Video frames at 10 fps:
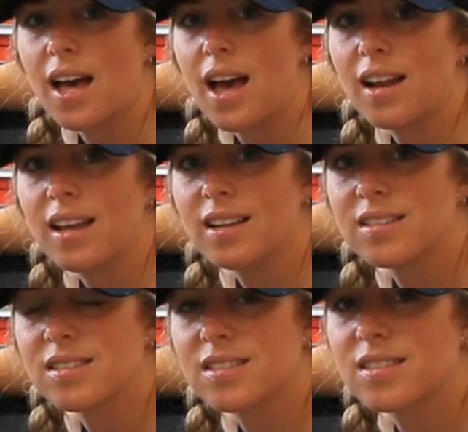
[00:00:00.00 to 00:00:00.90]
that
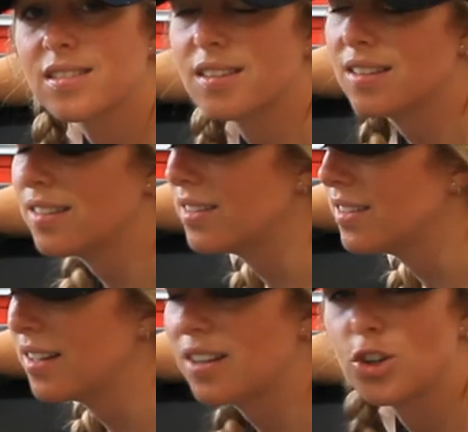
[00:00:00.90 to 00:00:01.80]
it's
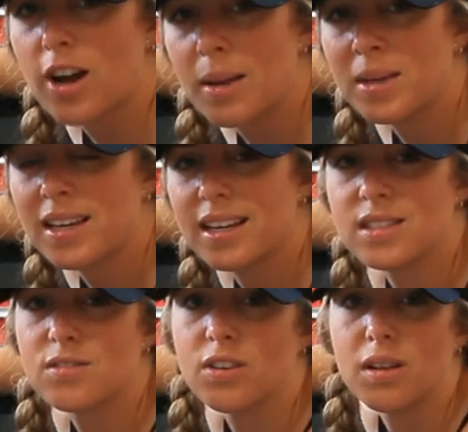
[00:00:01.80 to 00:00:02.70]
grimy,
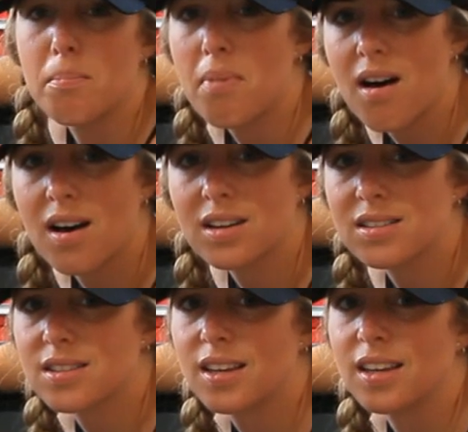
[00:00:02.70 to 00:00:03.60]
it's full of
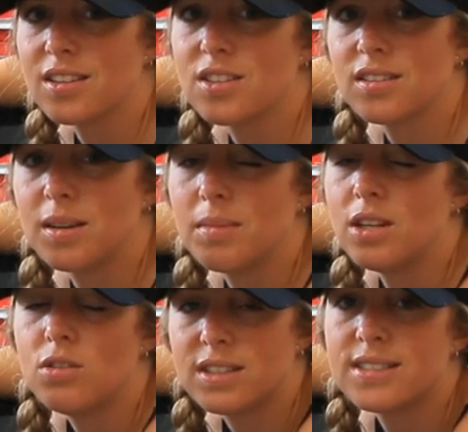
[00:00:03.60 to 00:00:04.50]
bugs, it, I
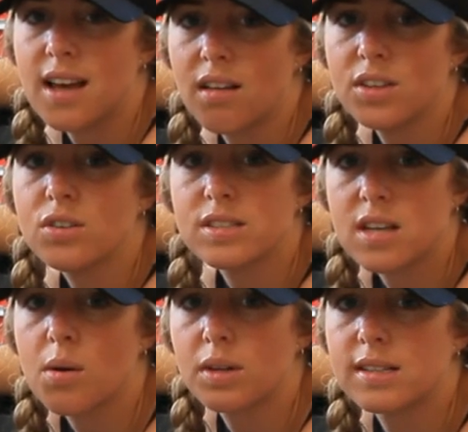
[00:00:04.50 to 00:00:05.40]
mean, you can tell. You can
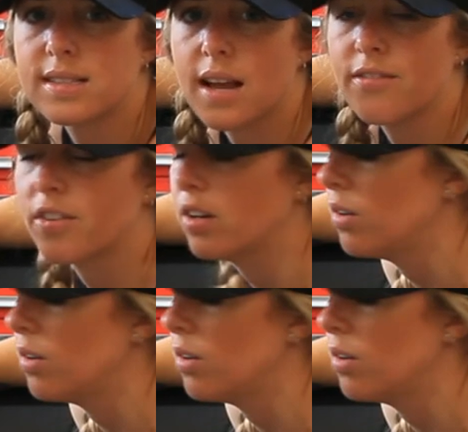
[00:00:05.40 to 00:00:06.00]
tell when it's time for